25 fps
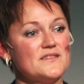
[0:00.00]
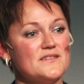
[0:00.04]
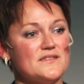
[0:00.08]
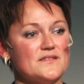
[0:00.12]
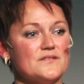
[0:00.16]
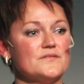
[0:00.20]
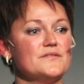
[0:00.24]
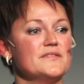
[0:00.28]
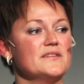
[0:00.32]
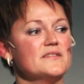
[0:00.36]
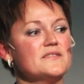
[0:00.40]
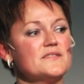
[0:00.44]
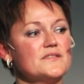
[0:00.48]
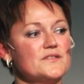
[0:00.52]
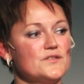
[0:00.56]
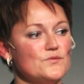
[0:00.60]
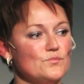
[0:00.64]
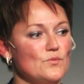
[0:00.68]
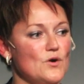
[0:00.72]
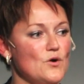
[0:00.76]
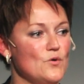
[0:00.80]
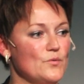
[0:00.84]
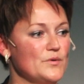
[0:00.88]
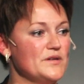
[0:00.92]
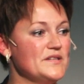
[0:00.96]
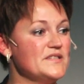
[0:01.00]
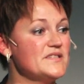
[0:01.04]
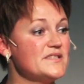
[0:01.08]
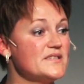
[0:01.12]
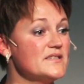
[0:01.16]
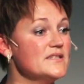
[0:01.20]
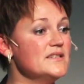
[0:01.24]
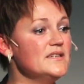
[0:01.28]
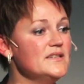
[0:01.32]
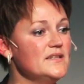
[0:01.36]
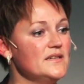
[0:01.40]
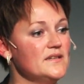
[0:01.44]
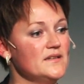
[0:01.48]
is what we
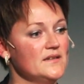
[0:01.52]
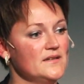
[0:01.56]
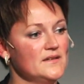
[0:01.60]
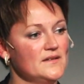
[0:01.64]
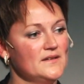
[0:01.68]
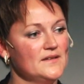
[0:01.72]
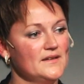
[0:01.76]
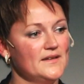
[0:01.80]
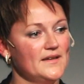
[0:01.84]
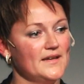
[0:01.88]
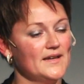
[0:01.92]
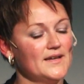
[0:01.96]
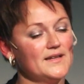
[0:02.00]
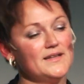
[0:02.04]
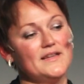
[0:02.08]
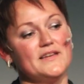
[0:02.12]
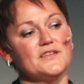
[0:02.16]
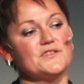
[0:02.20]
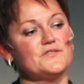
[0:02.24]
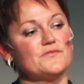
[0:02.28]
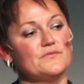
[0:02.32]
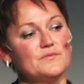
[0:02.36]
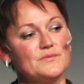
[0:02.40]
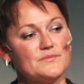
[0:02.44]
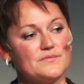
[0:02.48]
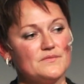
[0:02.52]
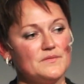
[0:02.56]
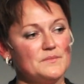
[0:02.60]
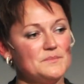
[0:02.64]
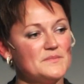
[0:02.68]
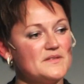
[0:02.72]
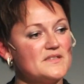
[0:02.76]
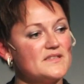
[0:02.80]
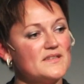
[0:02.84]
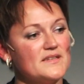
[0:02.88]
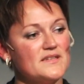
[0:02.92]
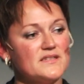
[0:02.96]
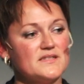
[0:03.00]
see in classrooms from
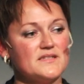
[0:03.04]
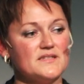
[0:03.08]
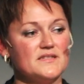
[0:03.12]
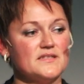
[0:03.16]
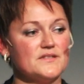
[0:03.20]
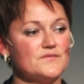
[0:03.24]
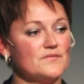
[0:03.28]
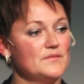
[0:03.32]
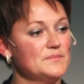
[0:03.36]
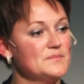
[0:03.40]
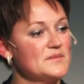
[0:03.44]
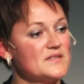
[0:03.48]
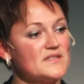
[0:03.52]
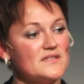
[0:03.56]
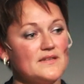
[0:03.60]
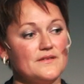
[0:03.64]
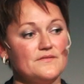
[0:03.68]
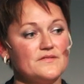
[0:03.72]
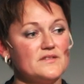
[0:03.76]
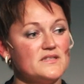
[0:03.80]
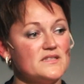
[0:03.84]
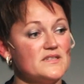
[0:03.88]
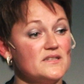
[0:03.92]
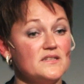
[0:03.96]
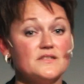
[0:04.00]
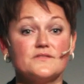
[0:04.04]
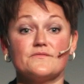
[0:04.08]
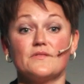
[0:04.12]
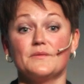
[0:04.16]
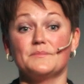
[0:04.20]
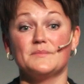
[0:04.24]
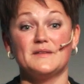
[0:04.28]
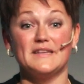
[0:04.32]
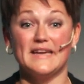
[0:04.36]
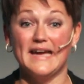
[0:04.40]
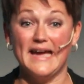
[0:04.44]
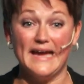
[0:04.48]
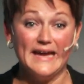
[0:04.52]
the 60s, from the 70s,
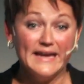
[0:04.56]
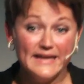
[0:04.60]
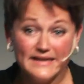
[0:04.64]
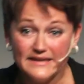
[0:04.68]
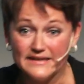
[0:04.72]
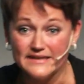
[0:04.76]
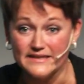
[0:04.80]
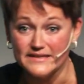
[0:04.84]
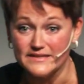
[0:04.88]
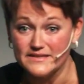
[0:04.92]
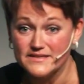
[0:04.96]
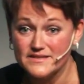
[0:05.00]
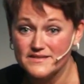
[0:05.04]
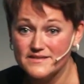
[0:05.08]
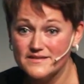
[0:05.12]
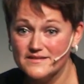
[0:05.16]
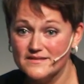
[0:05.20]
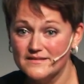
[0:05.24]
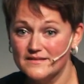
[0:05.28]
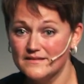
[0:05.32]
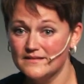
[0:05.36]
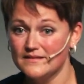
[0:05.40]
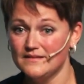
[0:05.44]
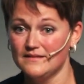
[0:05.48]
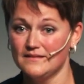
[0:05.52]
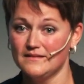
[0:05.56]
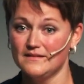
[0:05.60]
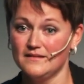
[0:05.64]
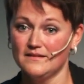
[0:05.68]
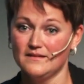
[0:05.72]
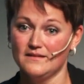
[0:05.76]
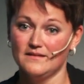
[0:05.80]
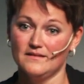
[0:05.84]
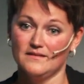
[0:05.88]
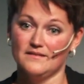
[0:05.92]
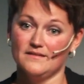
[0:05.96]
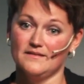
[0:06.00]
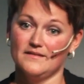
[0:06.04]
from the 80s
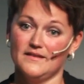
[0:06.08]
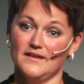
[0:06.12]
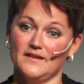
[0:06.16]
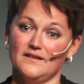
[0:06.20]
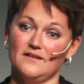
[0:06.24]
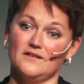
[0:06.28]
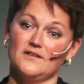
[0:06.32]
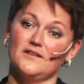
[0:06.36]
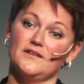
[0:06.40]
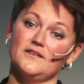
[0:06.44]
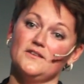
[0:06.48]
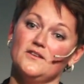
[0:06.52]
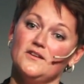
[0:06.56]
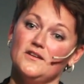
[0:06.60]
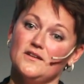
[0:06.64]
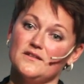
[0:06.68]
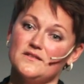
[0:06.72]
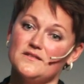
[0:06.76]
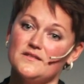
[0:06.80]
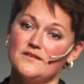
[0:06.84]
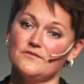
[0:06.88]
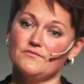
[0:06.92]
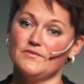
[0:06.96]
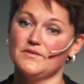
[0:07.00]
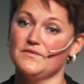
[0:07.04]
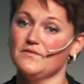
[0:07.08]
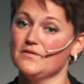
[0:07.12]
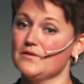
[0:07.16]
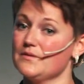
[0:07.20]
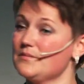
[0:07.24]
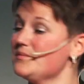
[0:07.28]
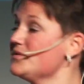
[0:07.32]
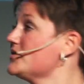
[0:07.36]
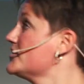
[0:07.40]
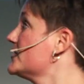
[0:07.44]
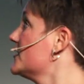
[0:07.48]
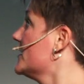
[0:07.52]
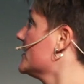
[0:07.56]
that are not
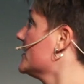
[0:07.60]
refurbished